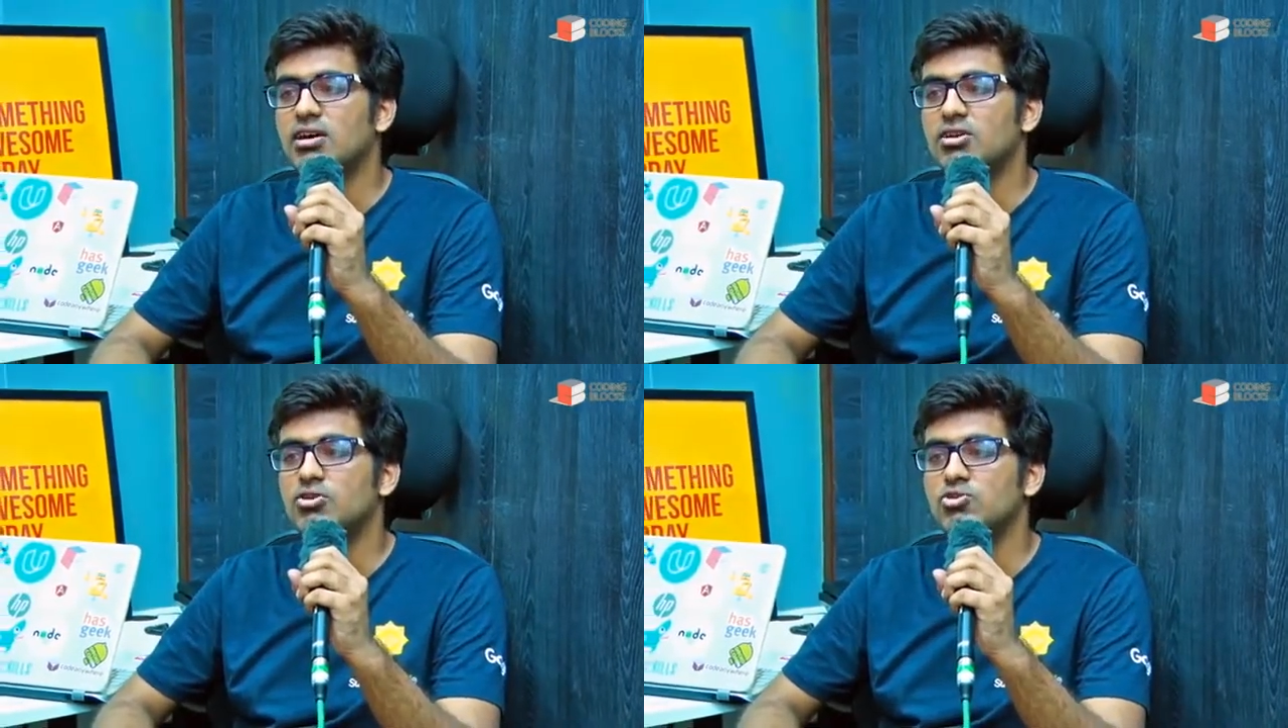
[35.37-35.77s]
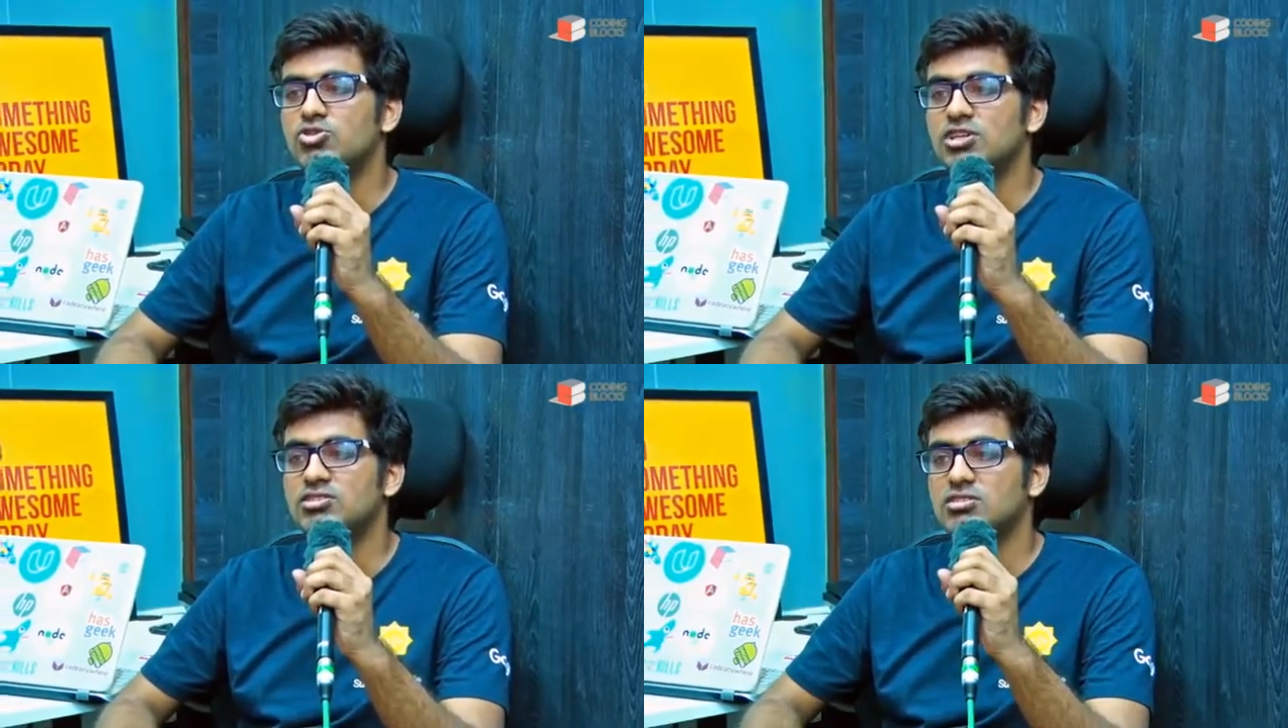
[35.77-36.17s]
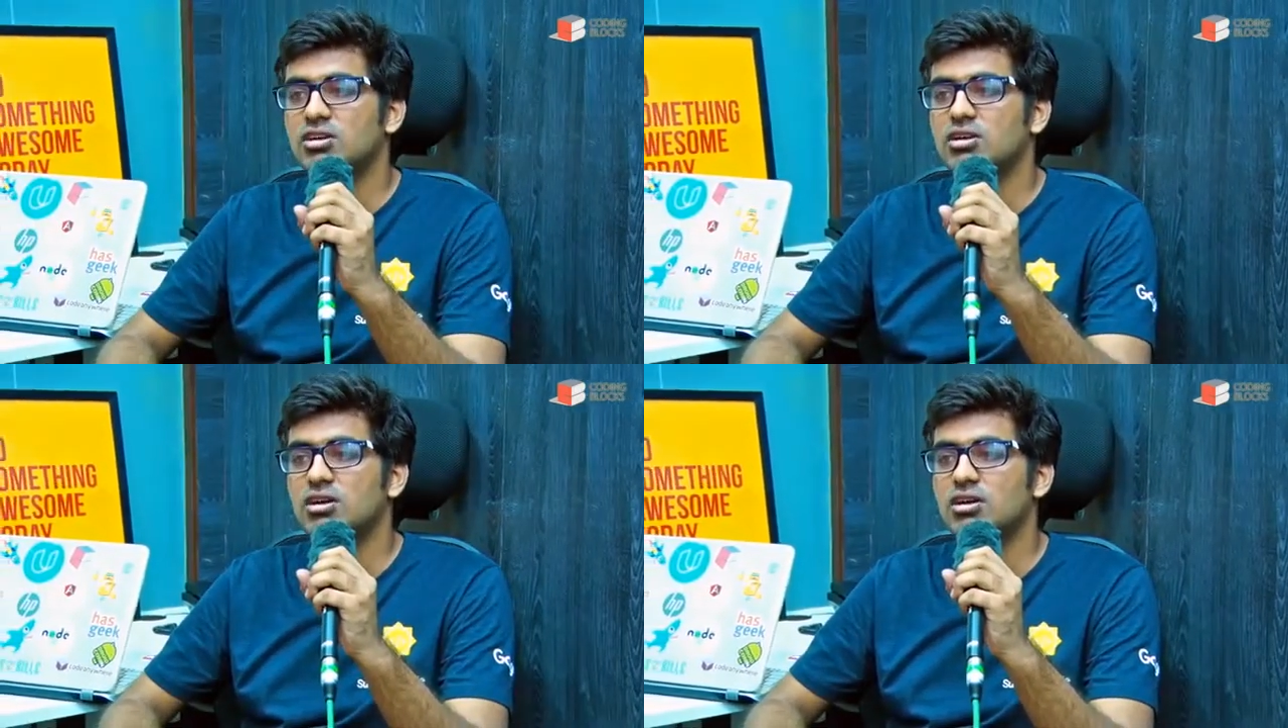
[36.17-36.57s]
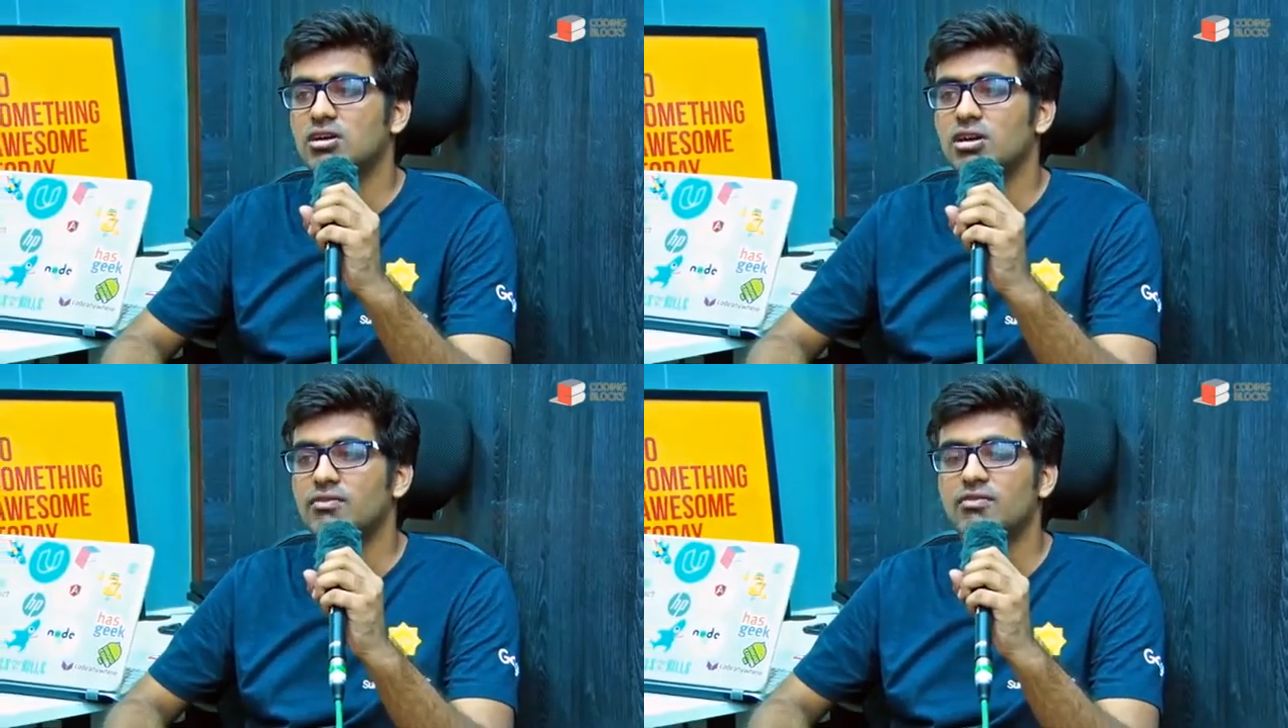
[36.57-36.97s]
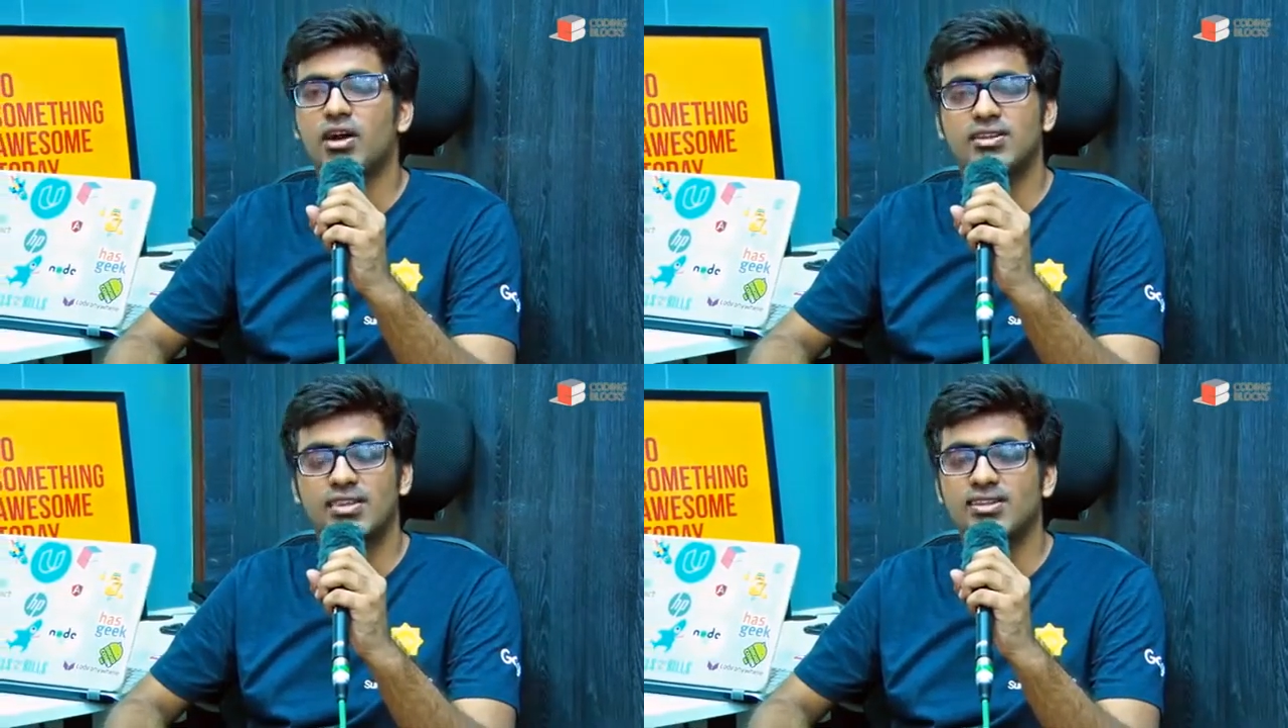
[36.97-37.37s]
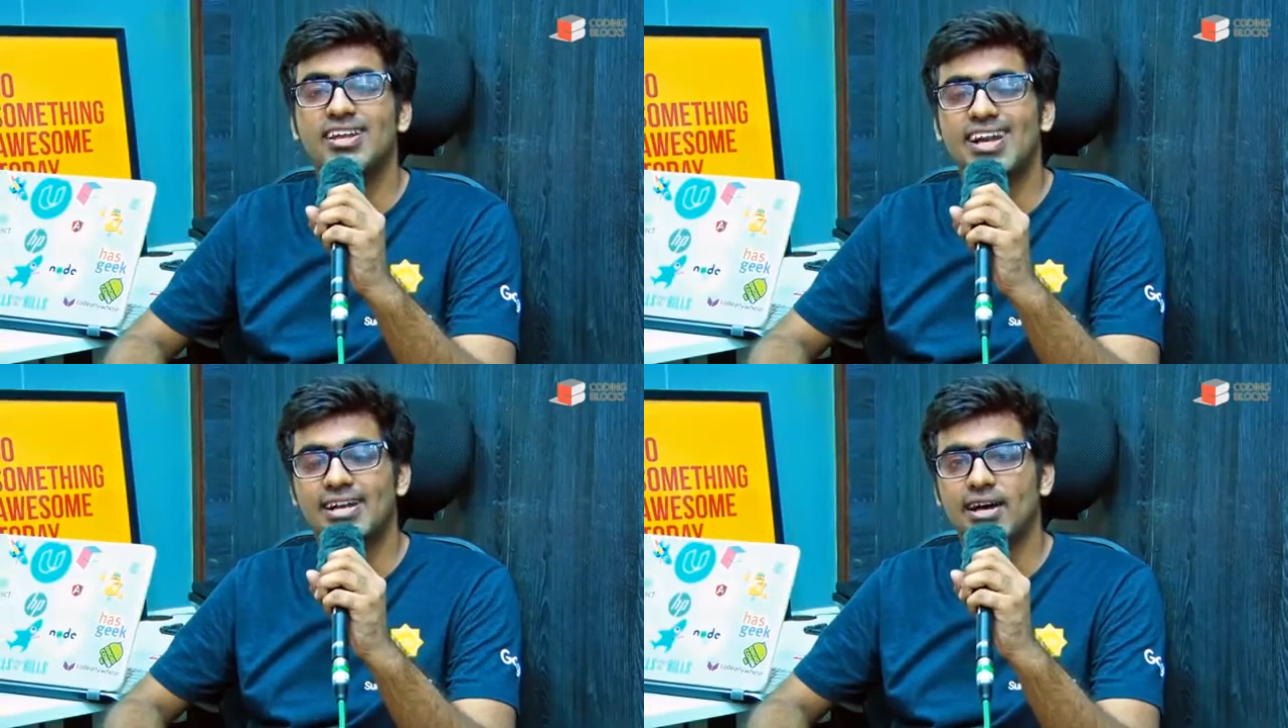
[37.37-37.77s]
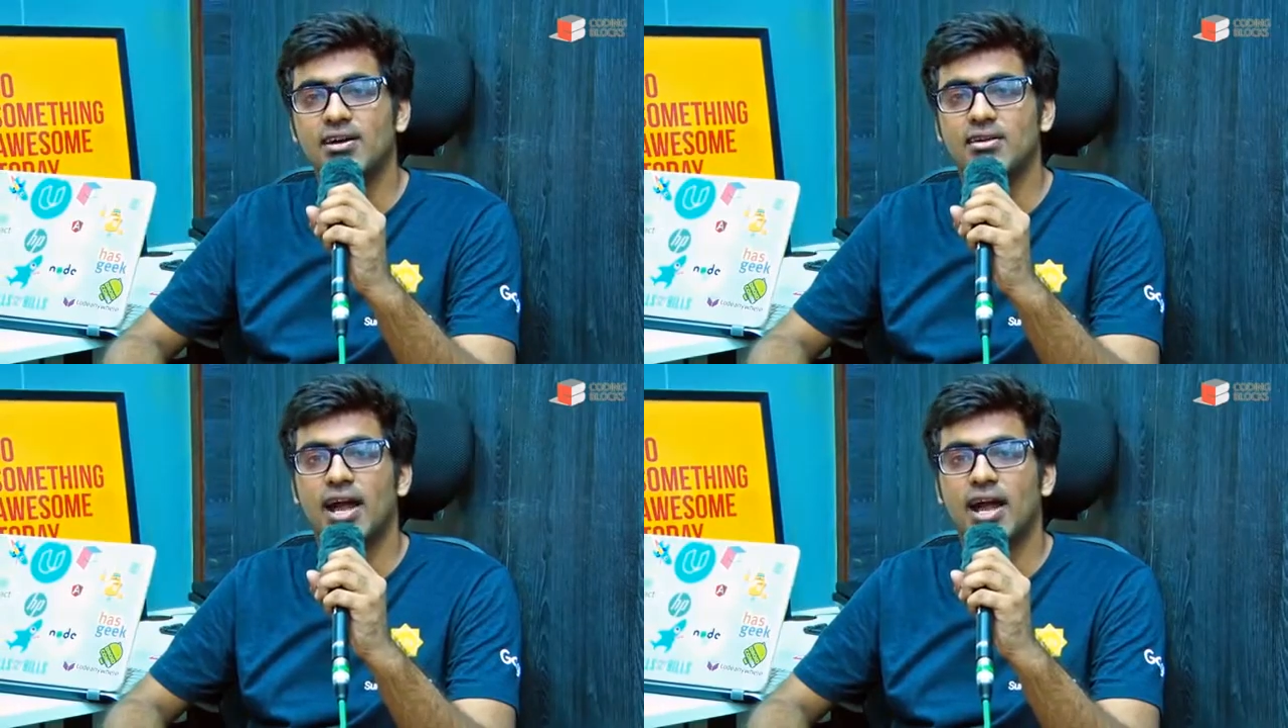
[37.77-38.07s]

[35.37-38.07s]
you just give the data